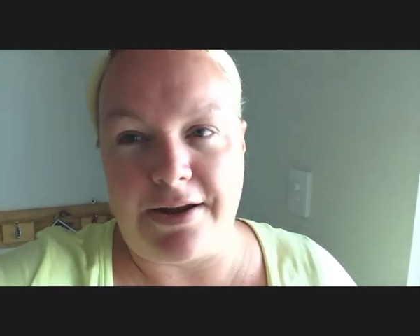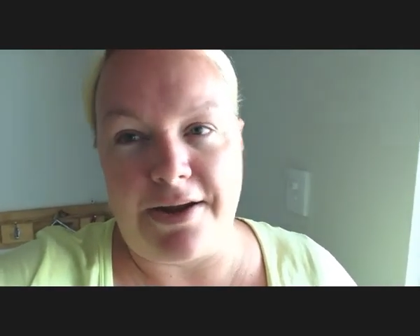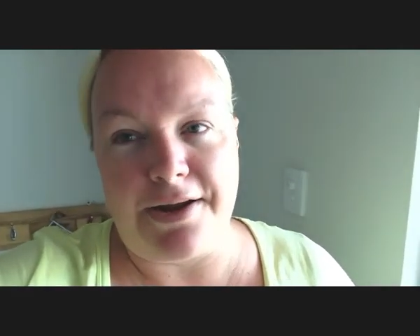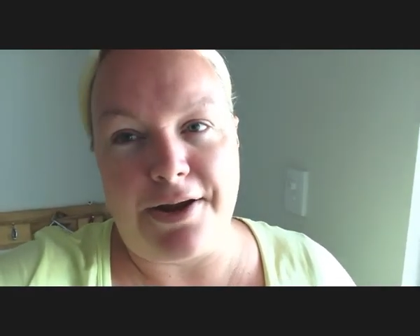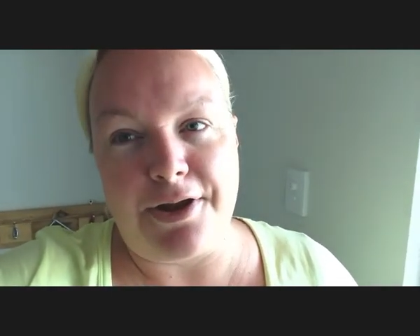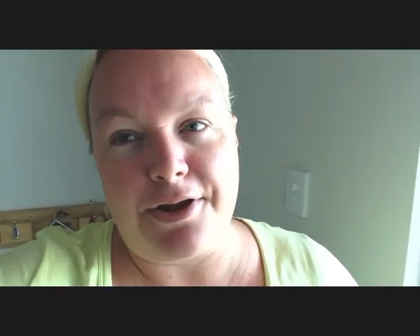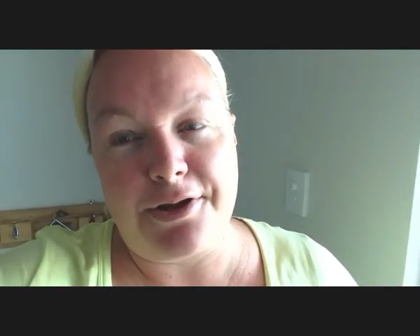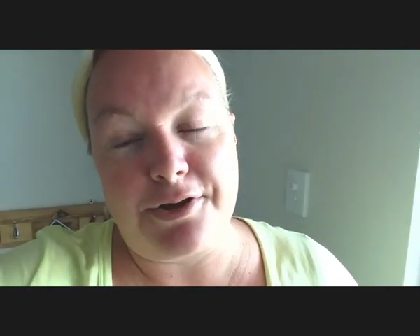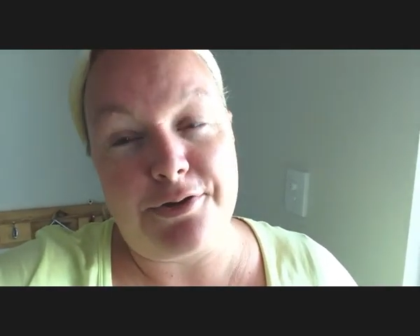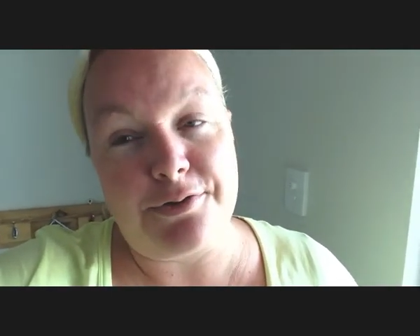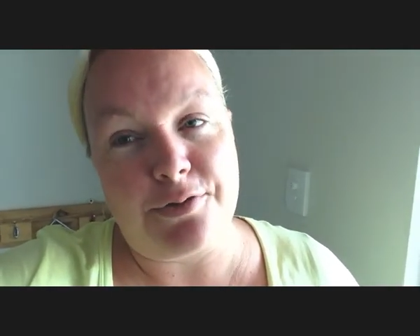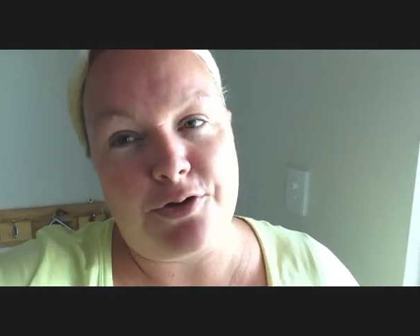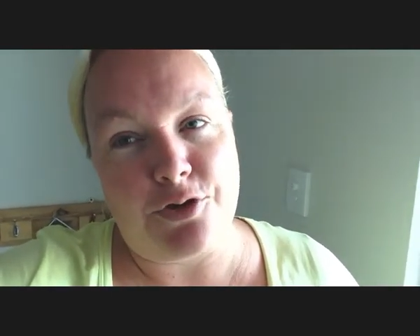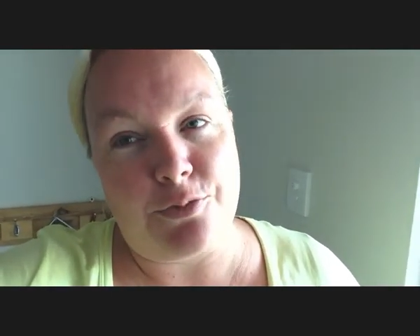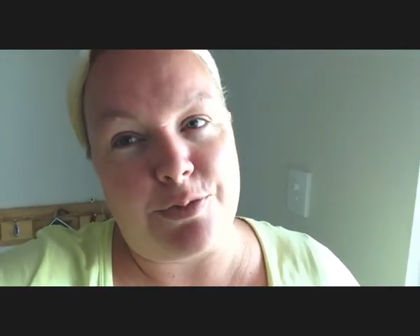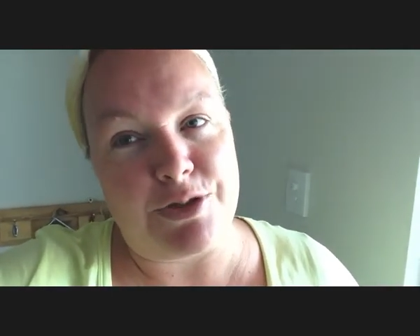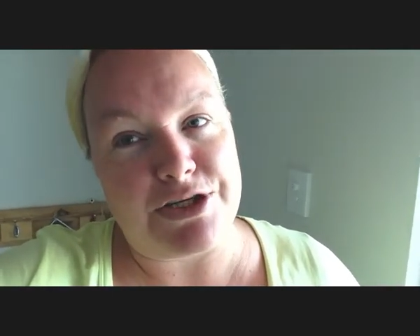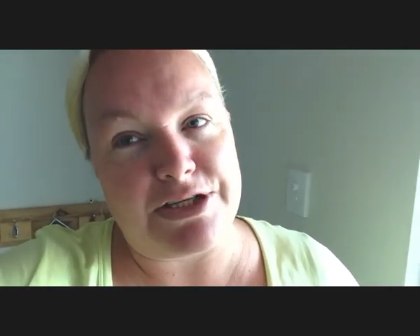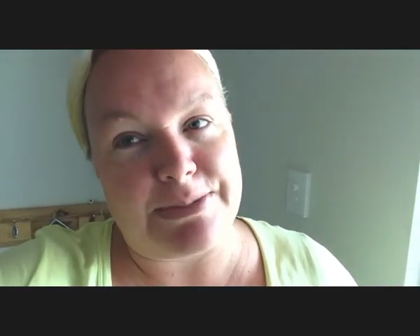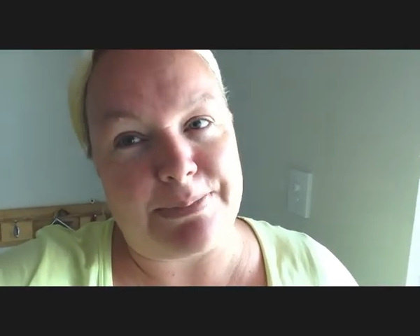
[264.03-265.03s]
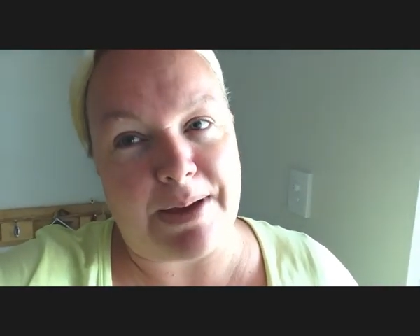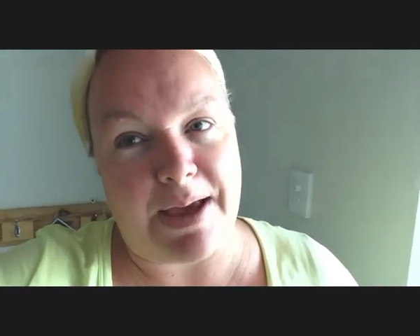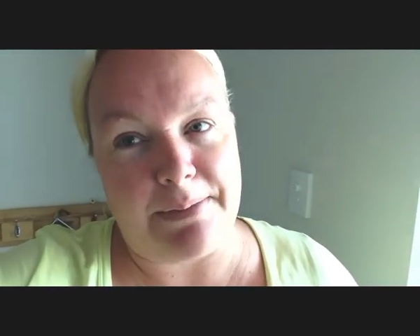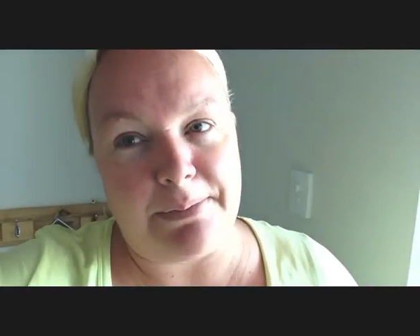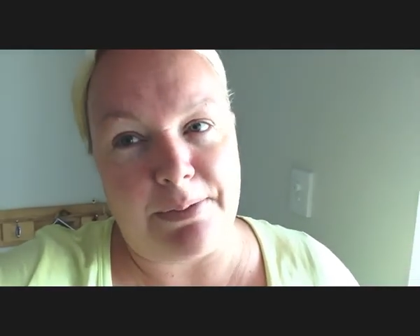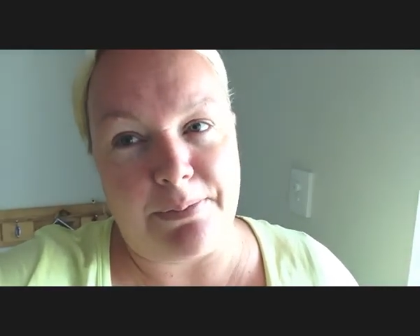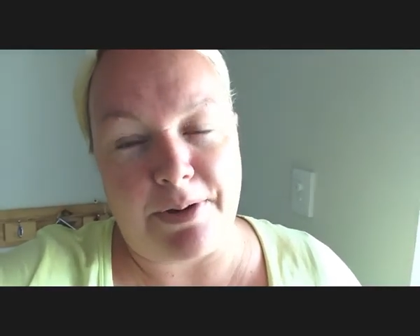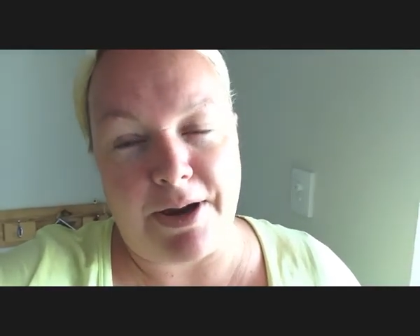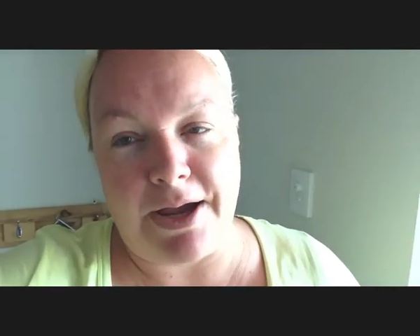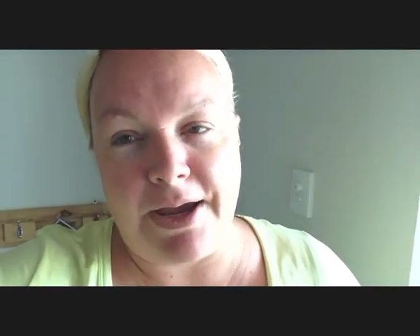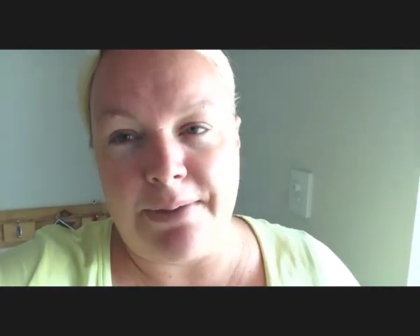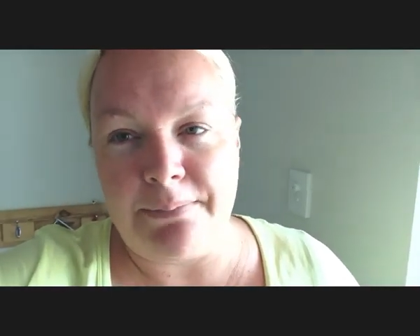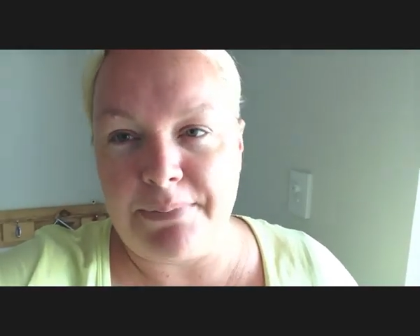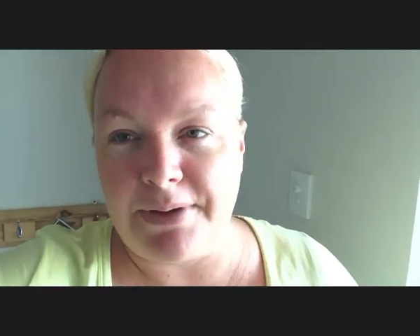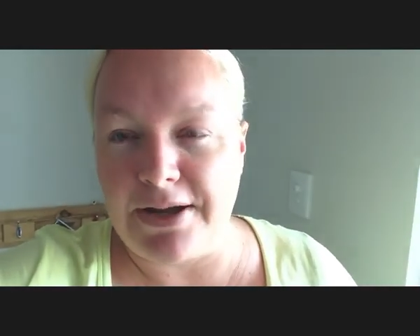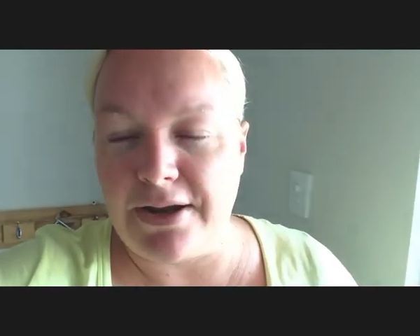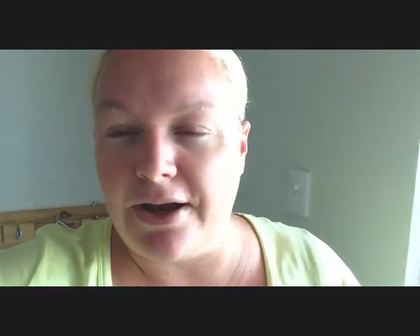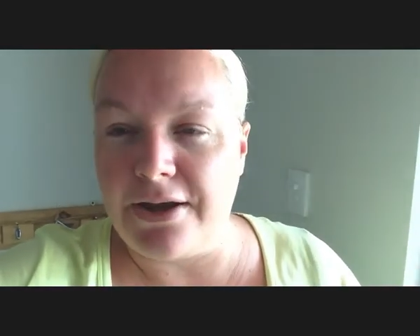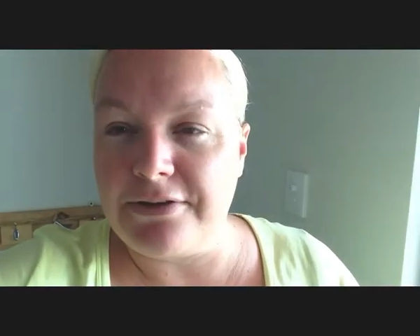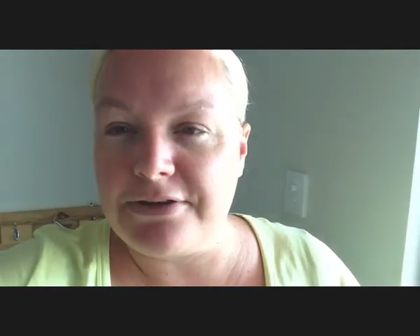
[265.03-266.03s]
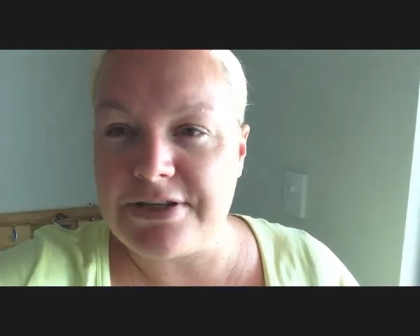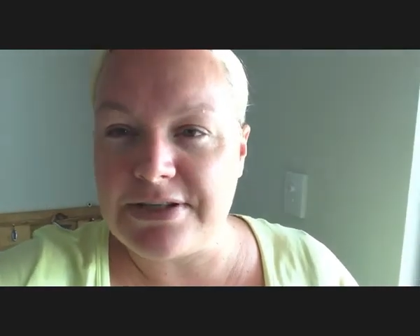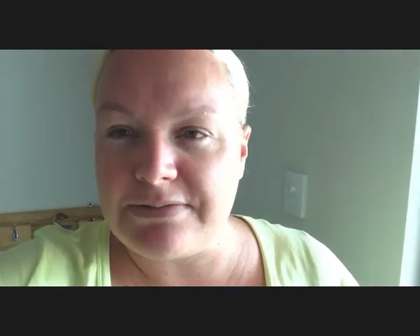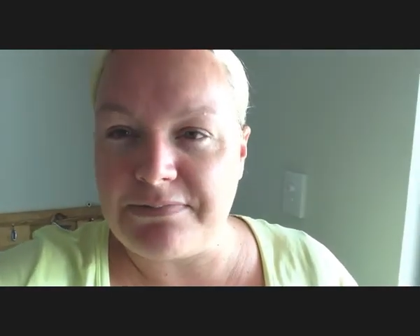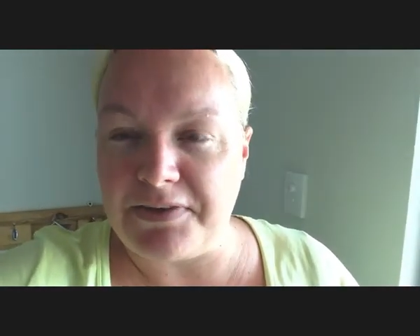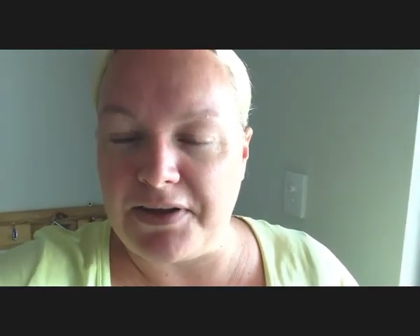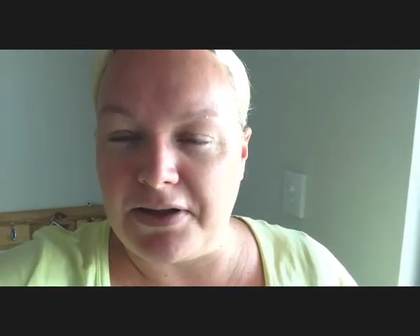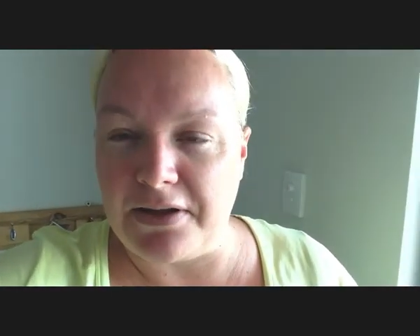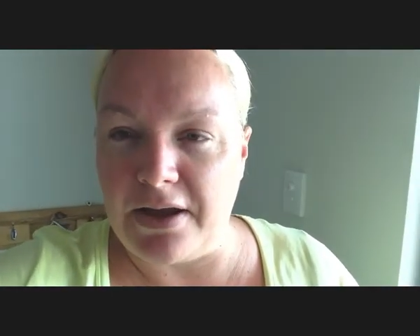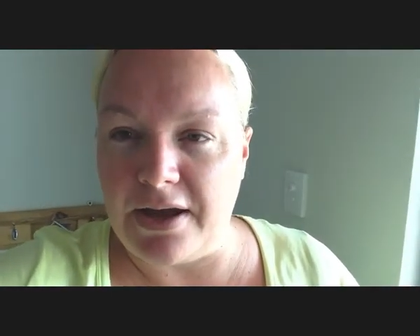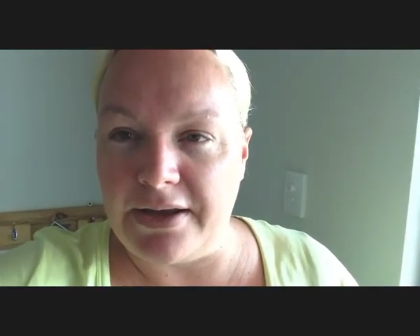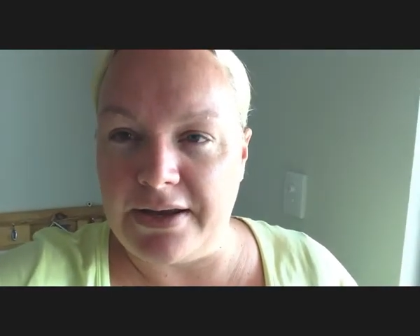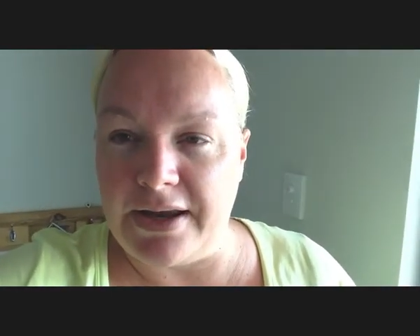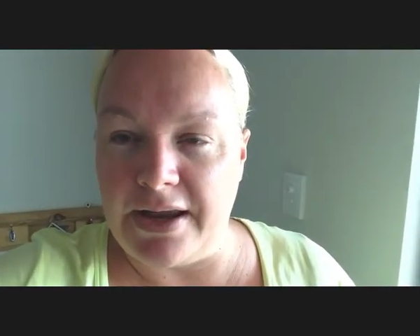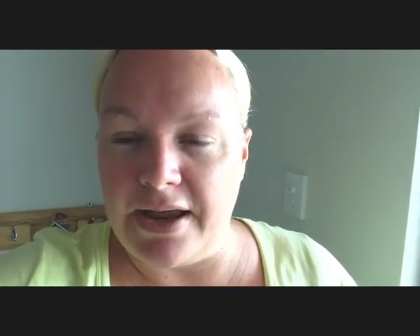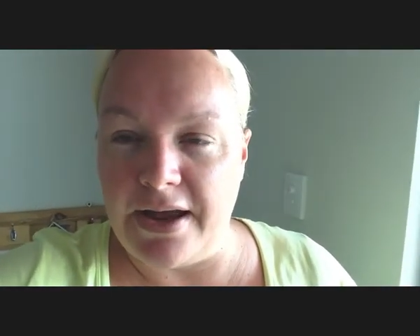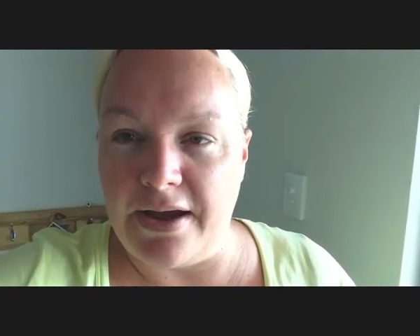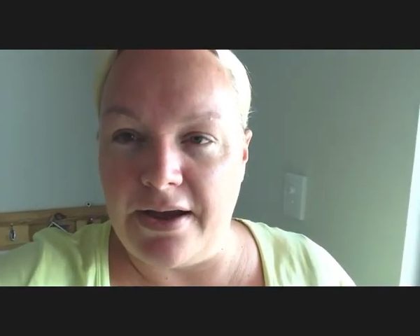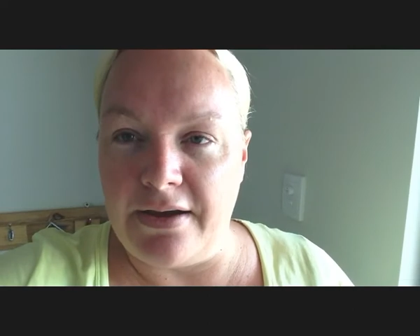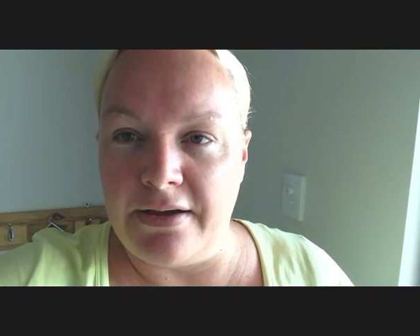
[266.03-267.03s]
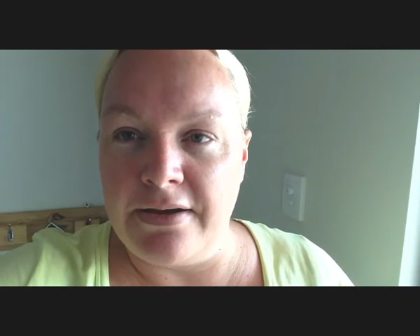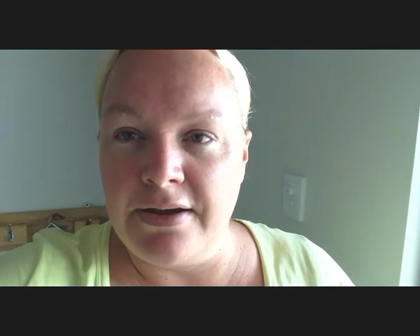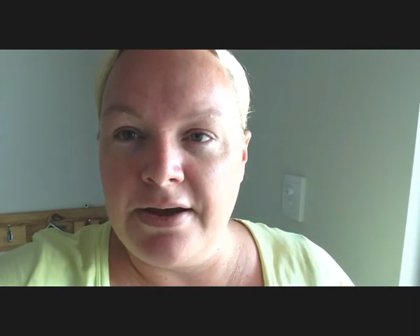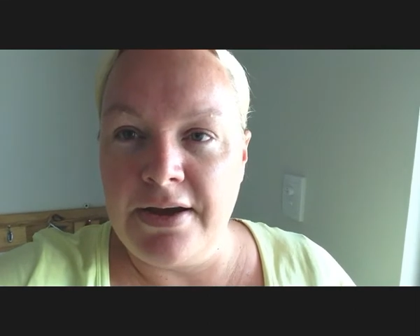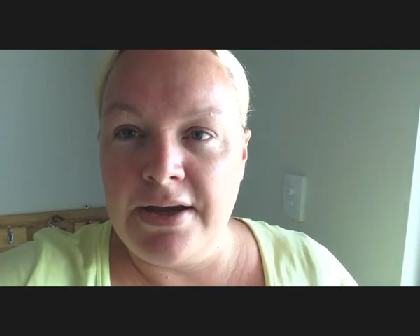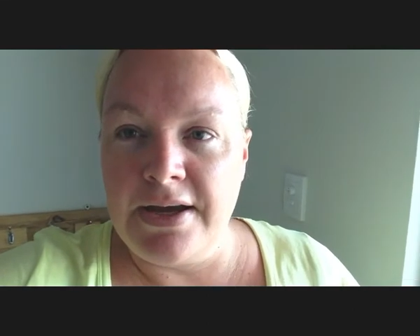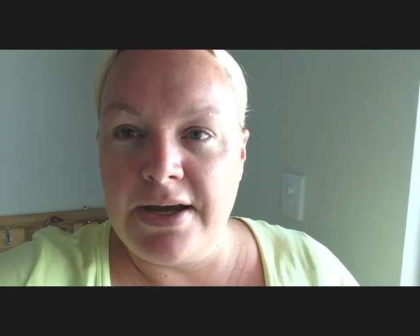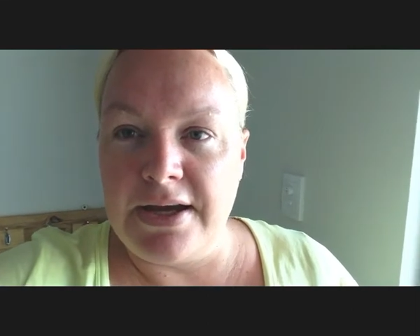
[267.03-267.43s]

and I don't, it could be just baby brain, but I just feel like now.